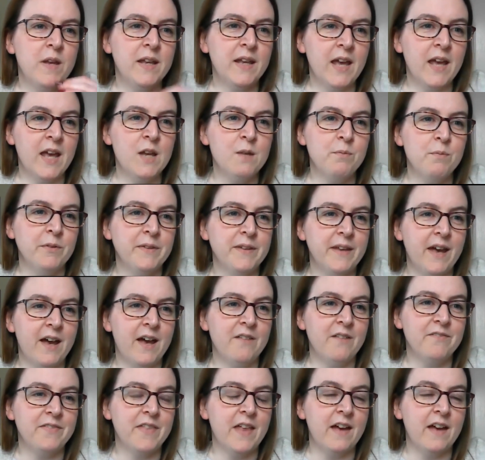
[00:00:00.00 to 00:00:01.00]
being able to
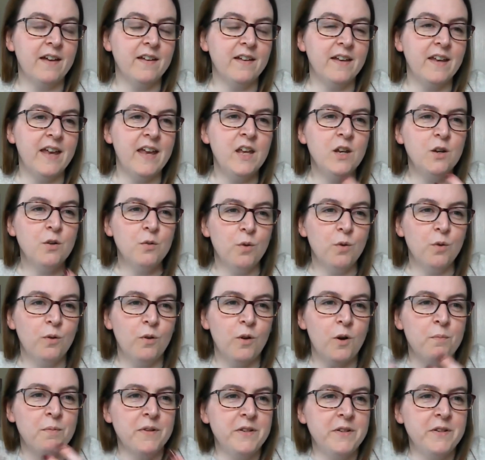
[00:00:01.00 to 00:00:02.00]
have that
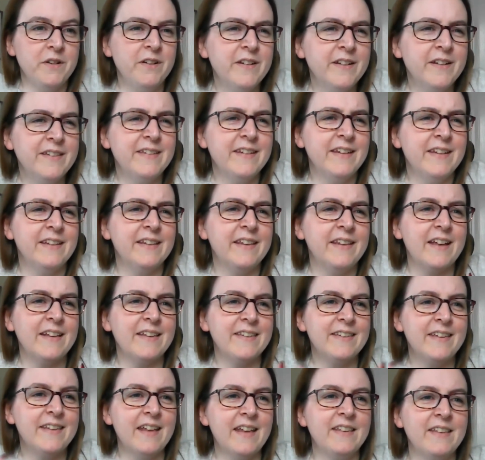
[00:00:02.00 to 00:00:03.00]
equal opportunity and that
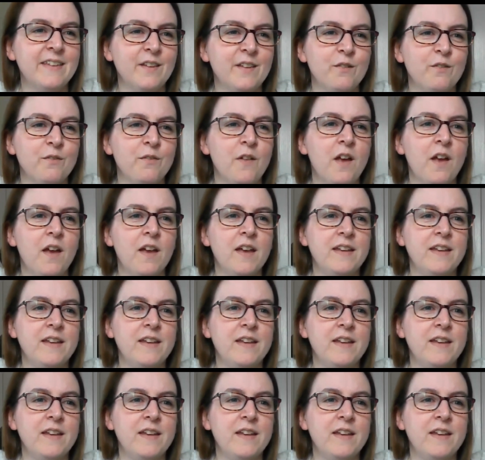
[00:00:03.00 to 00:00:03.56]
sense of,